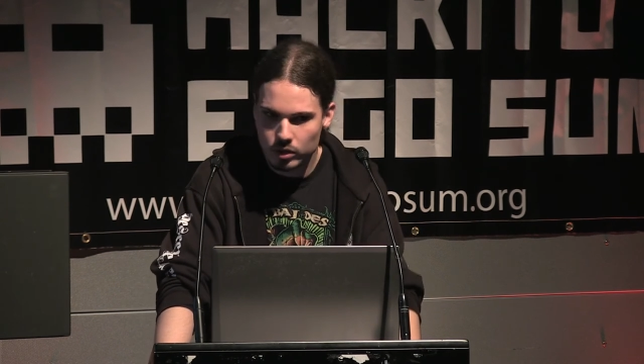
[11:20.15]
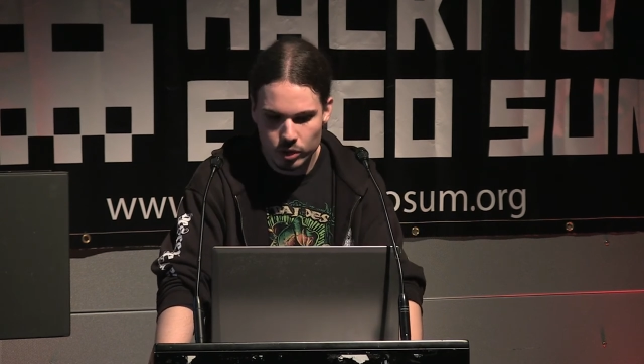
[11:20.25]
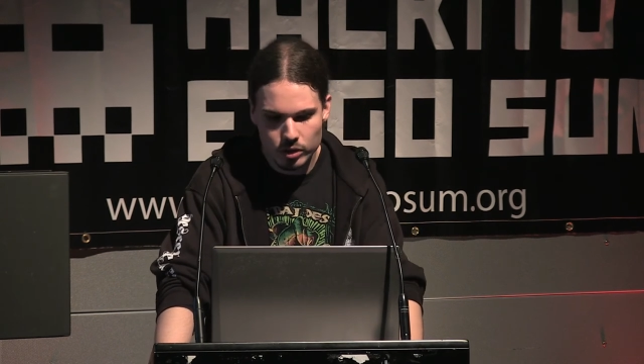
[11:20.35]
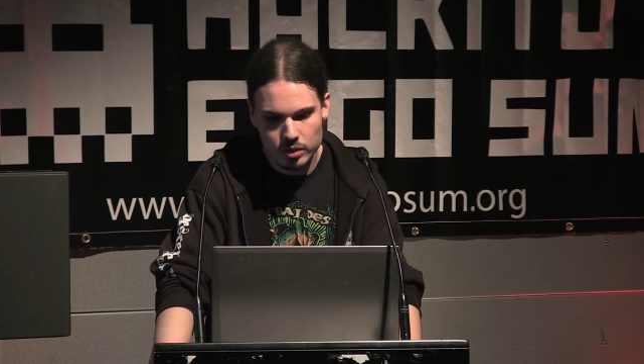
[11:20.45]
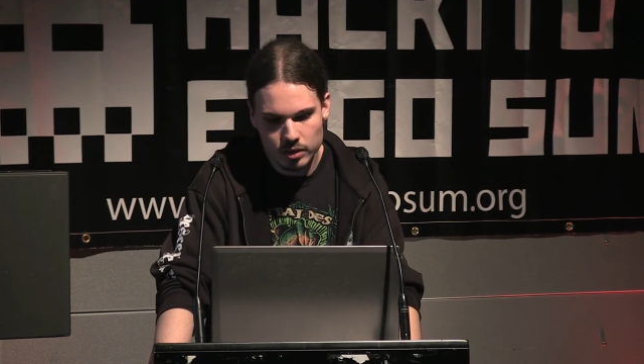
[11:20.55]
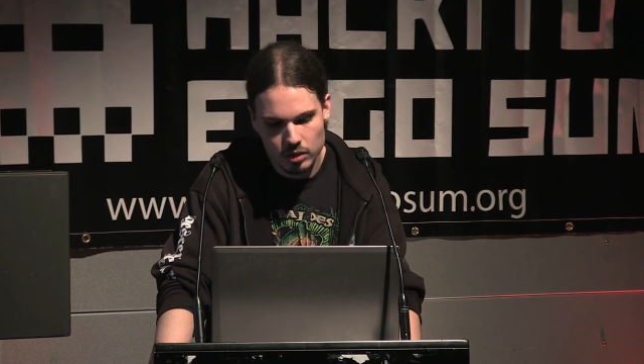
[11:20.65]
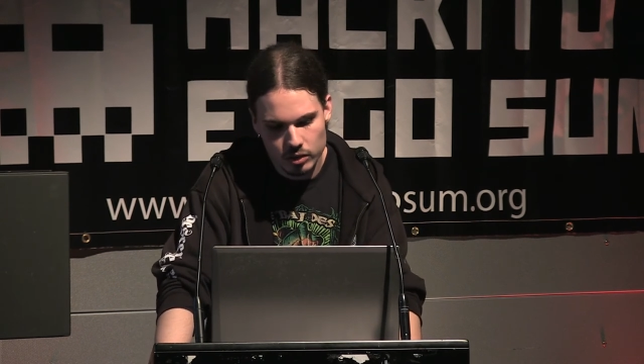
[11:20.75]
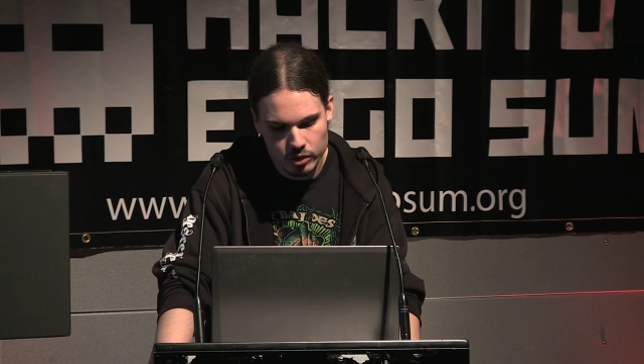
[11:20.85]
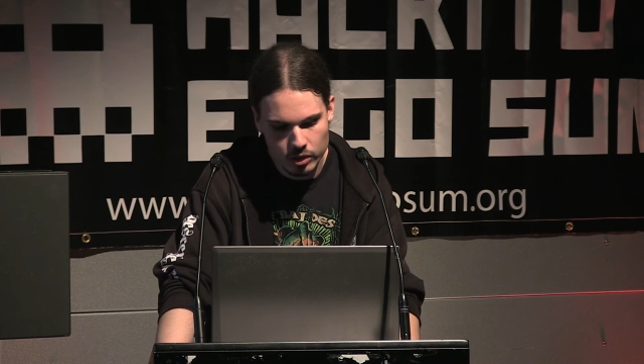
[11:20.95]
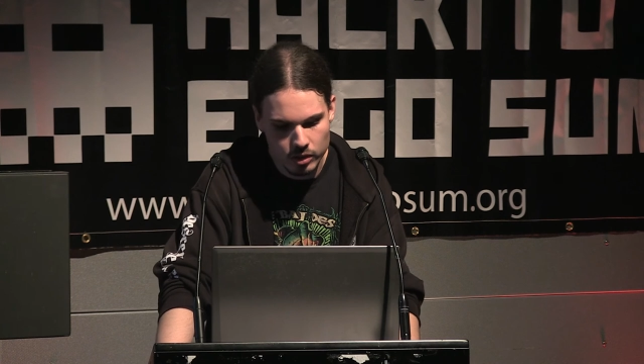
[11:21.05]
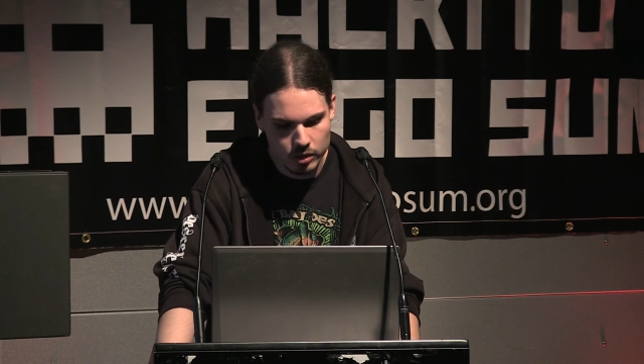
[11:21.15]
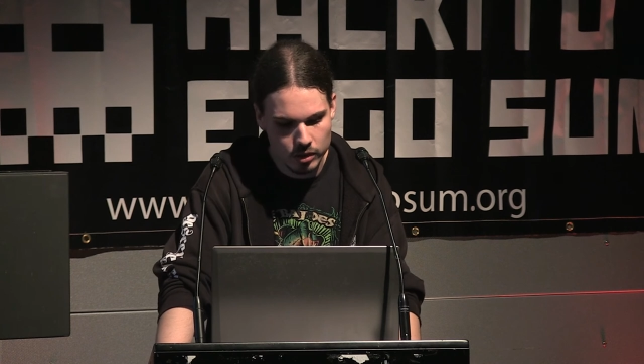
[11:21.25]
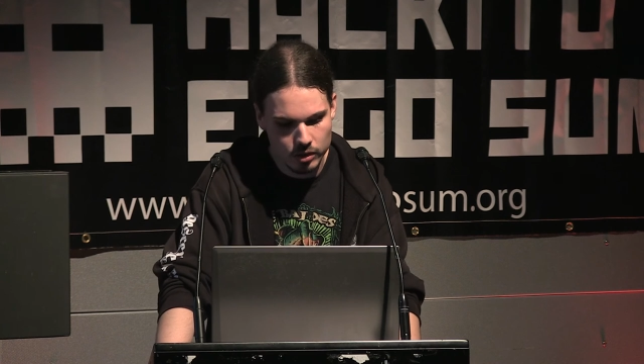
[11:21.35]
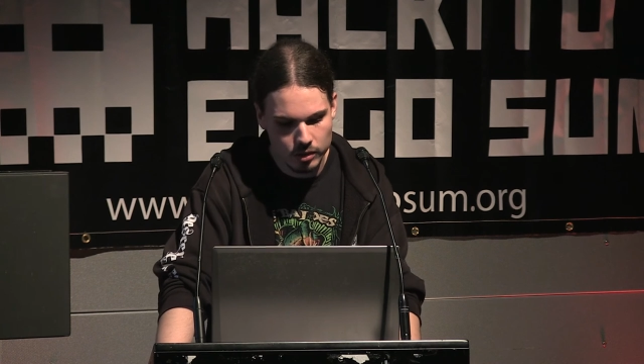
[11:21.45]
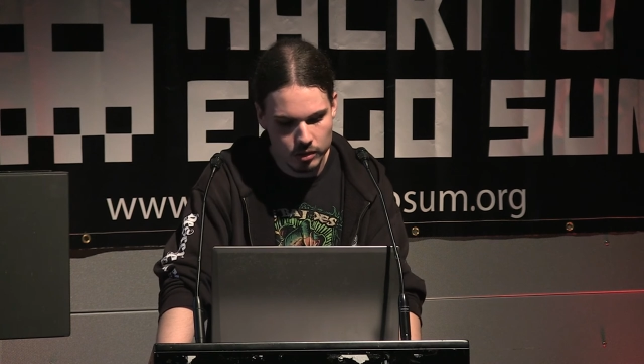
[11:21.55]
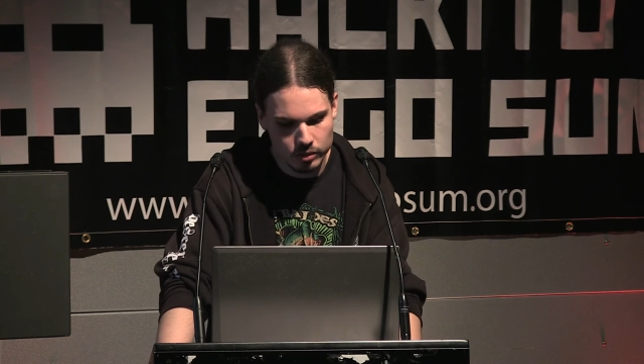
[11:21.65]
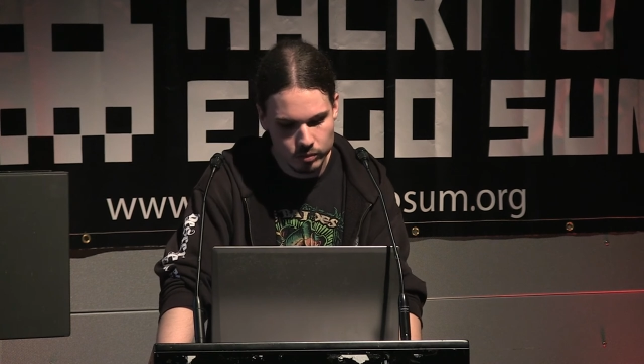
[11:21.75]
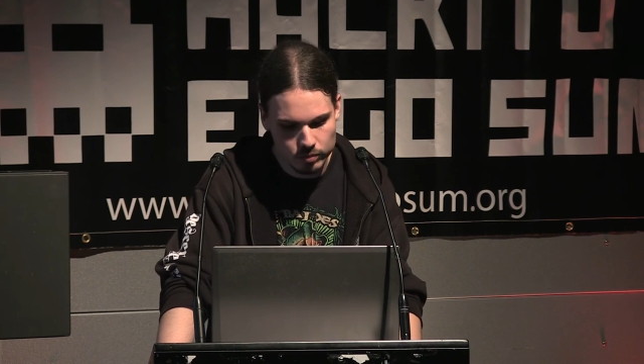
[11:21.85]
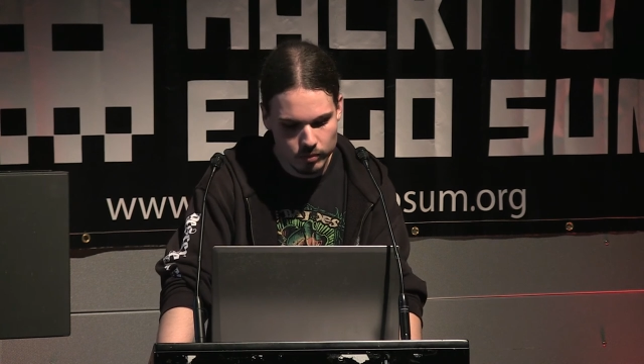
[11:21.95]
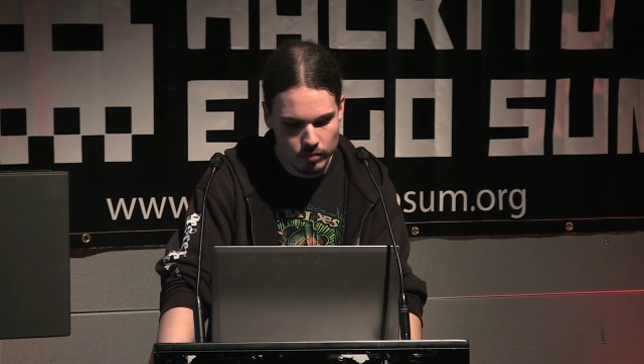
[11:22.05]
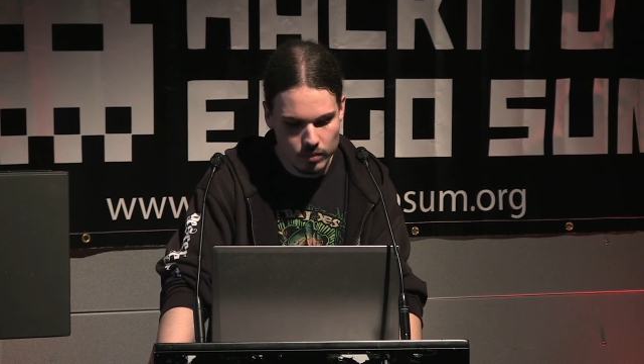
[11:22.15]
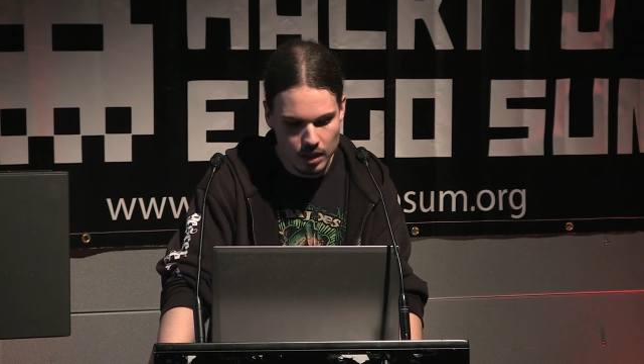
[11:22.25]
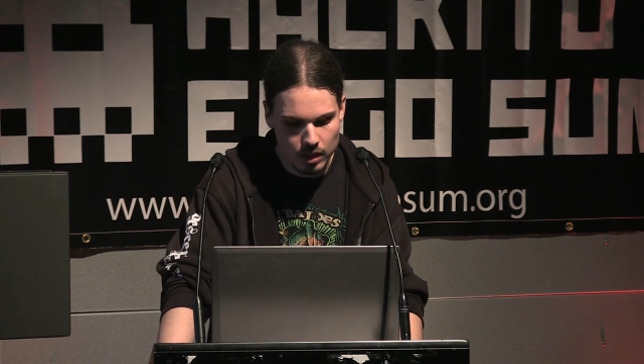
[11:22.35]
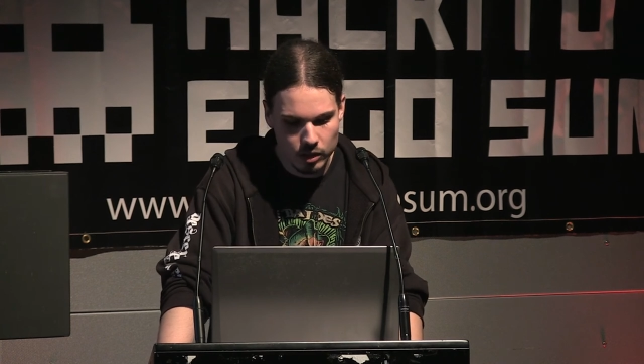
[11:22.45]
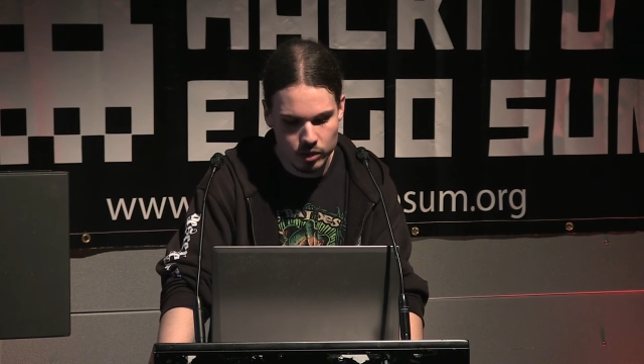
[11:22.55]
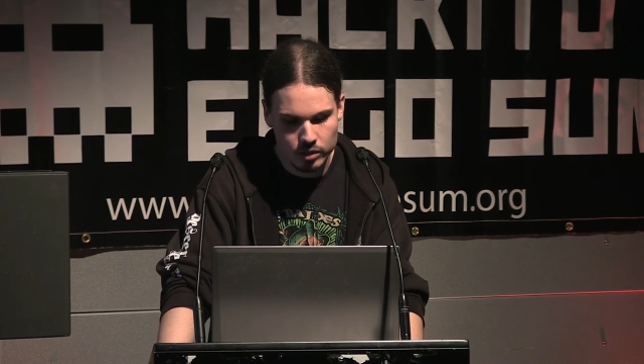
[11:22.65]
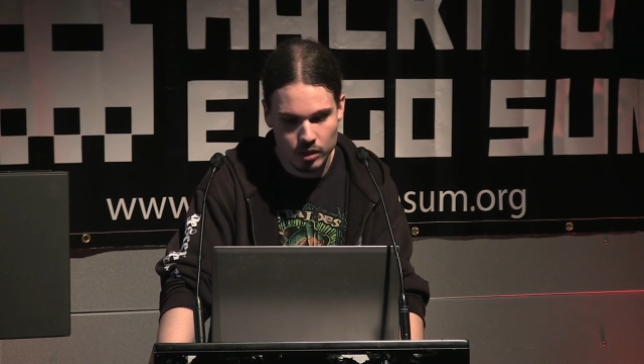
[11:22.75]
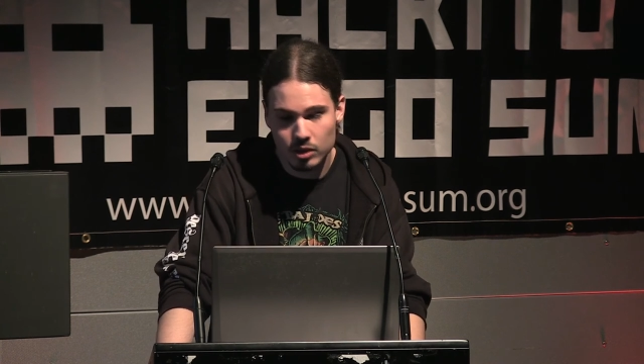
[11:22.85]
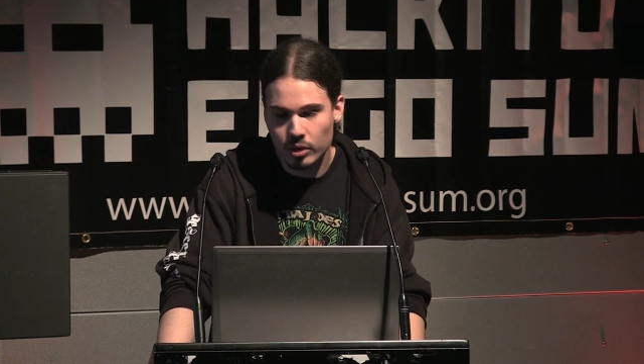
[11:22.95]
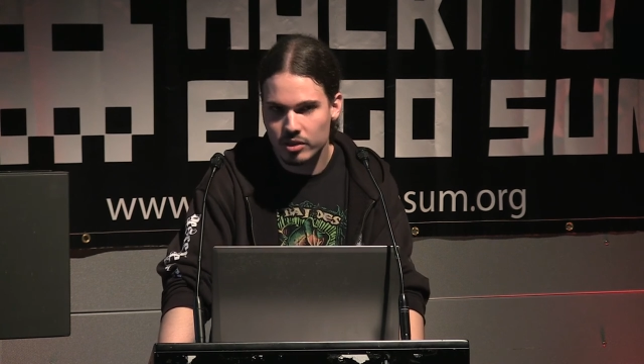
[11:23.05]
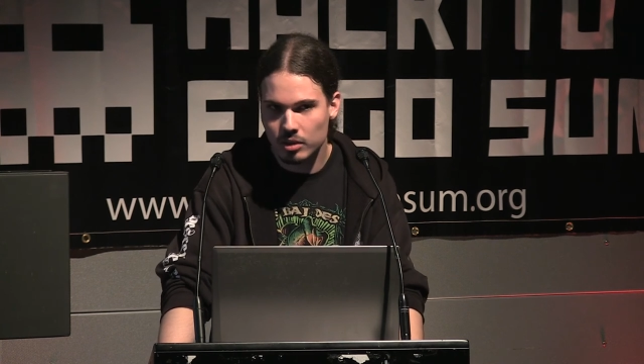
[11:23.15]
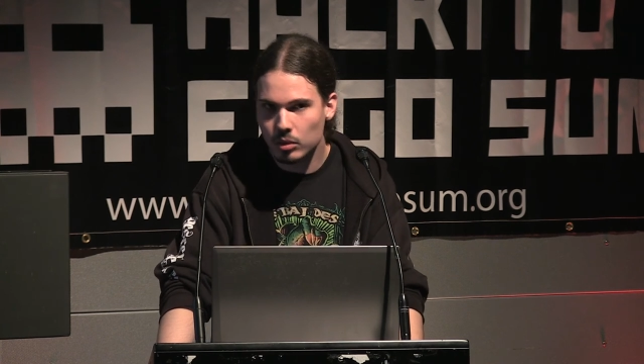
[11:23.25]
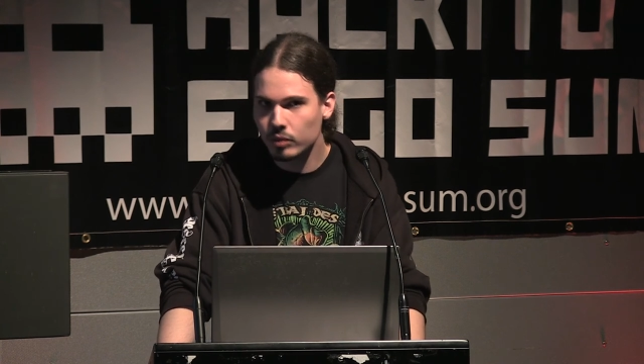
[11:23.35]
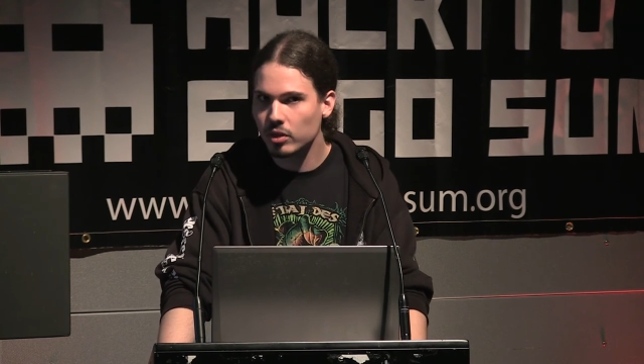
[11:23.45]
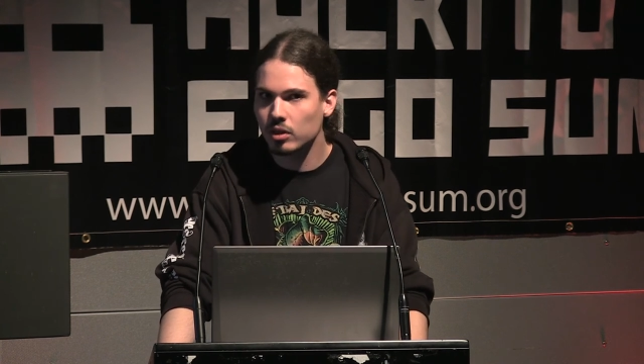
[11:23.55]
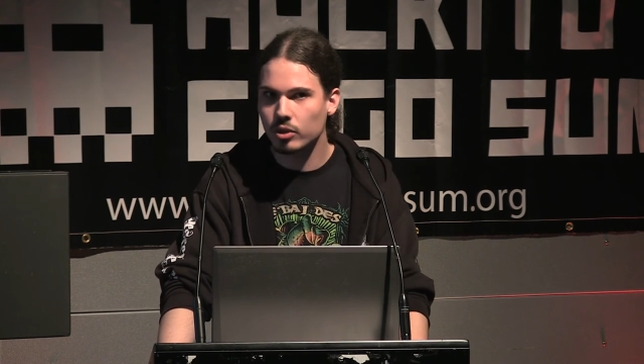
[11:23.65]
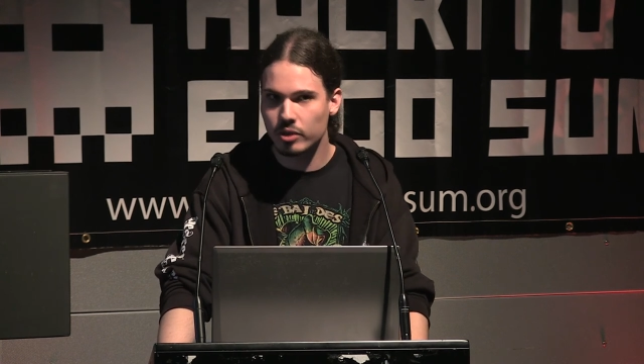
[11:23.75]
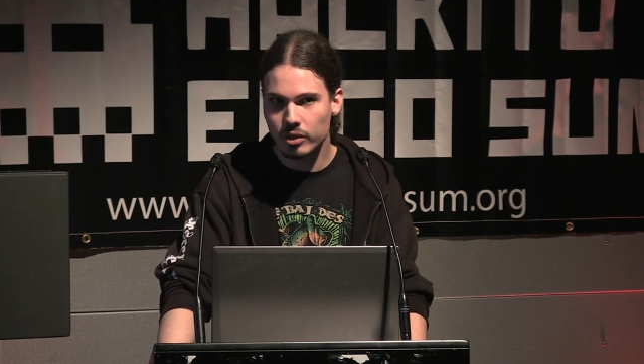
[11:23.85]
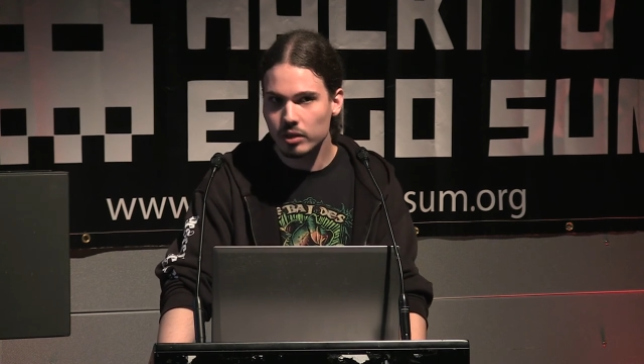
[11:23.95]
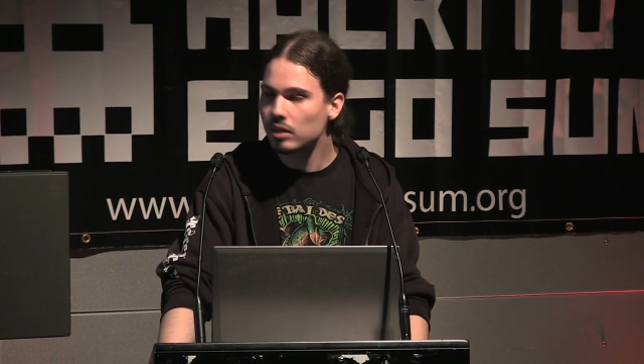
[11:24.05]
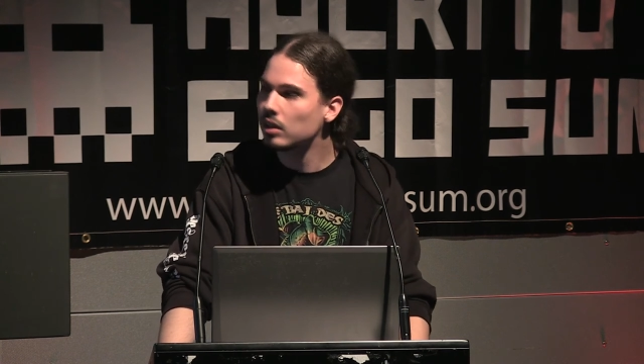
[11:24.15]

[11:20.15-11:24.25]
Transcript: know the, the algorithm of the encoder.